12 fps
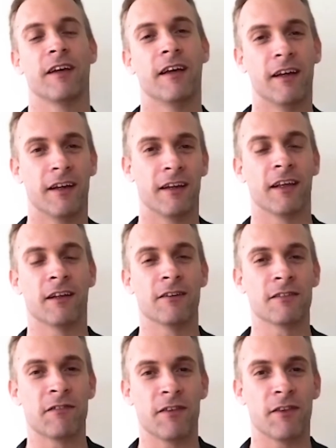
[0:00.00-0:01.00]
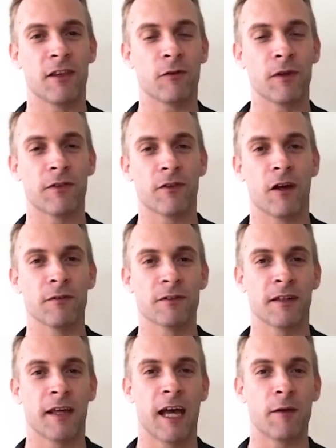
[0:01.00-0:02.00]
You know, is everything we thought was going to
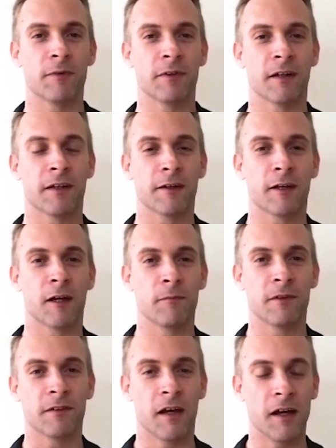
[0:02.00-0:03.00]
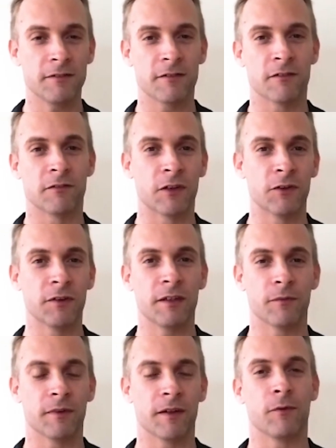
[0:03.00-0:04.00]
happen going to come to dust and ruin?
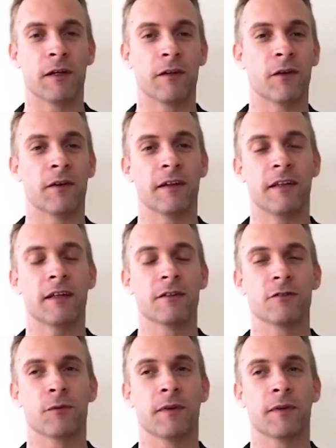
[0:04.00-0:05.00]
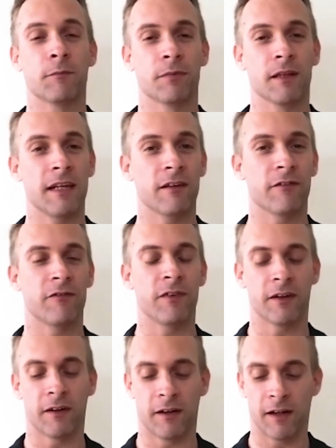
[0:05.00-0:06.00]
We had no idea. So we had plenty of
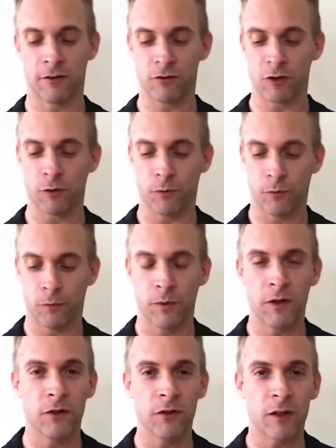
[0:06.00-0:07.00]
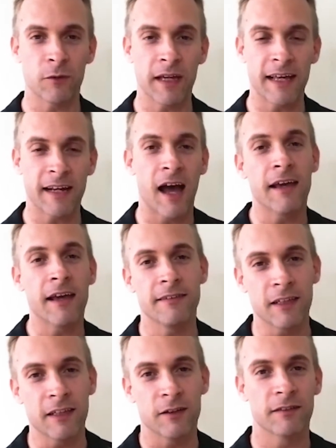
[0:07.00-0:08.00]
fear. And so we knew that we had IET,
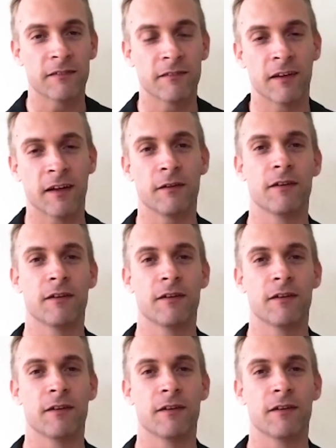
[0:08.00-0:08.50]
right?